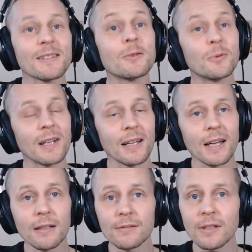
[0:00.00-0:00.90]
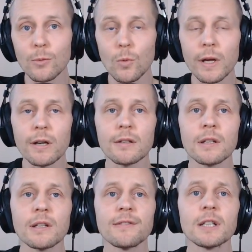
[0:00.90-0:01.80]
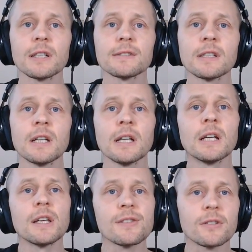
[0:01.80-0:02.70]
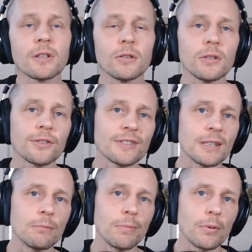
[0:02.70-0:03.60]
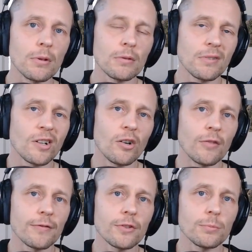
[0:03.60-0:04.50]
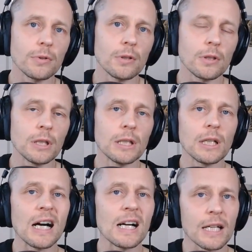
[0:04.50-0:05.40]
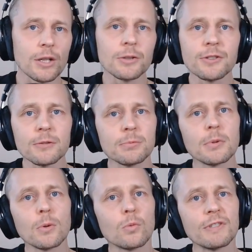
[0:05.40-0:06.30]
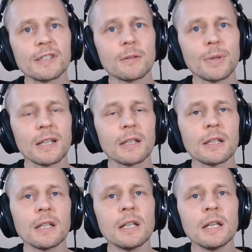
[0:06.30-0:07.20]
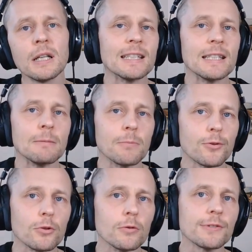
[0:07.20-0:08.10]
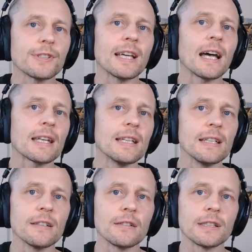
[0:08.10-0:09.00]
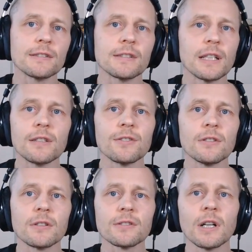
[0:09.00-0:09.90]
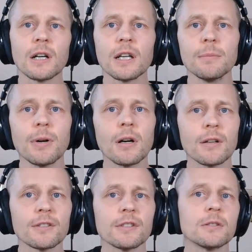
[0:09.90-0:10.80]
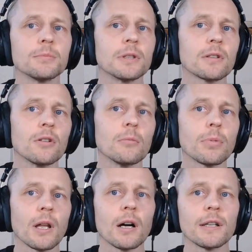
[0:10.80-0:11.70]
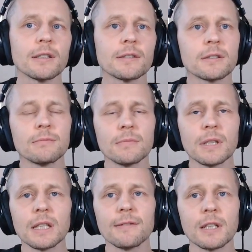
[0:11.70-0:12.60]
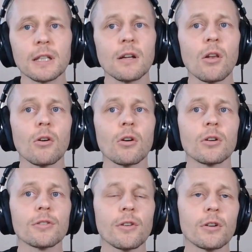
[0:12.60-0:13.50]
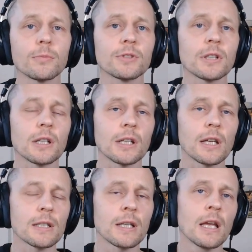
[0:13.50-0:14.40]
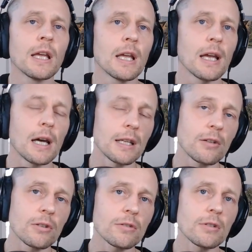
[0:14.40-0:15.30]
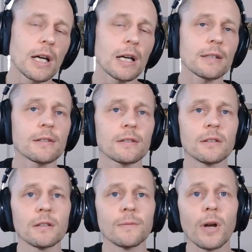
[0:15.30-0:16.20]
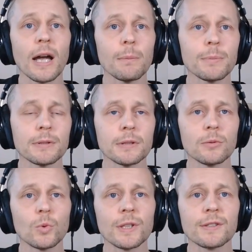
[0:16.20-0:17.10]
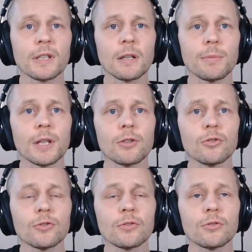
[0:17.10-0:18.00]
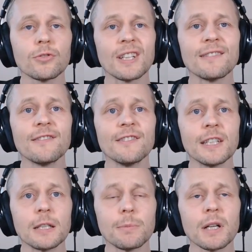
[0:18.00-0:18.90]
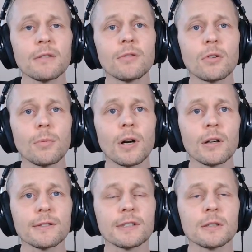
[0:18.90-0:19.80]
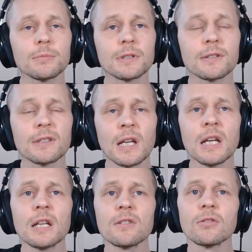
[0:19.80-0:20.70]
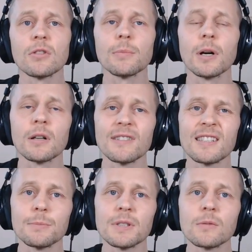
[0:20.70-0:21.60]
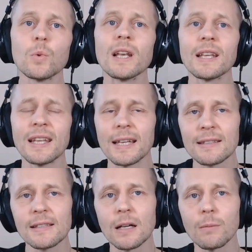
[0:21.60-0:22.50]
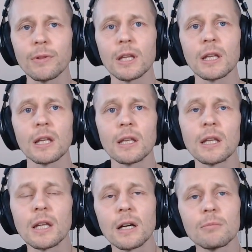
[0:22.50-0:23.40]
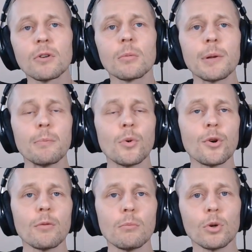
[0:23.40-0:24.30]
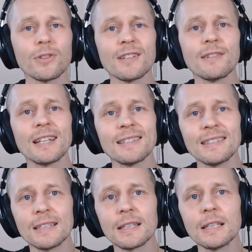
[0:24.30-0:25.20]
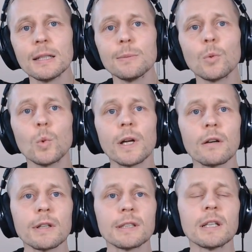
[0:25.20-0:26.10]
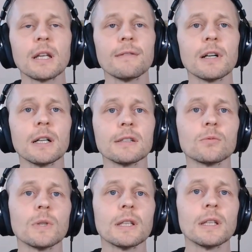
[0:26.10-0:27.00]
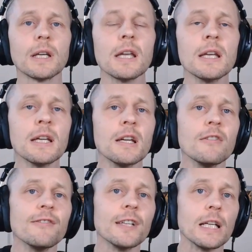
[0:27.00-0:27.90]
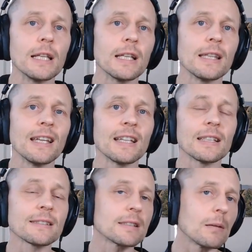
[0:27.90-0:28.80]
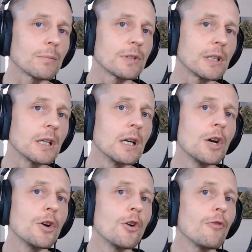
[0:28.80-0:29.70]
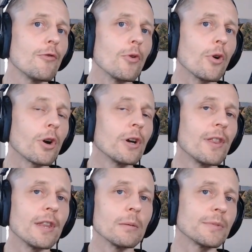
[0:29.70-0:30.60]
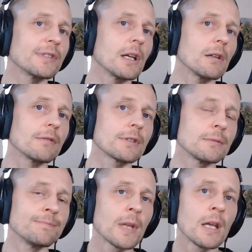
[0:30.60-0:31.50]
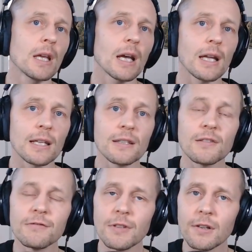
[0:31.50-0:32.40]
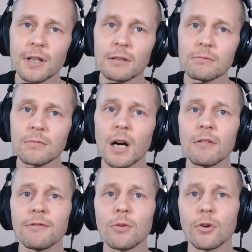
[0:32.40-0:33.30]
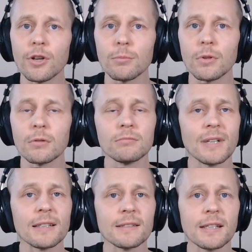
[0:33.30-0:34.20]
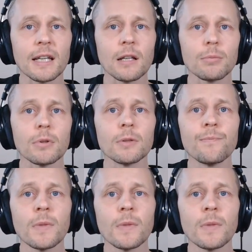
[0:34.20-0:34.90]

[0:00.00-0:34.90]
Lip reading: will actually wear the device. So a simple, comfortable, unnoticeable wristband improves the adherence, ensures high participant compliance, even in the longer term studies. And it also has an app which can be used to give feedback for participants. So the participants will get something and they are probably more motivated to keep wearing the device when they feel that they get something for themselves. And it's a very affordable and scalable.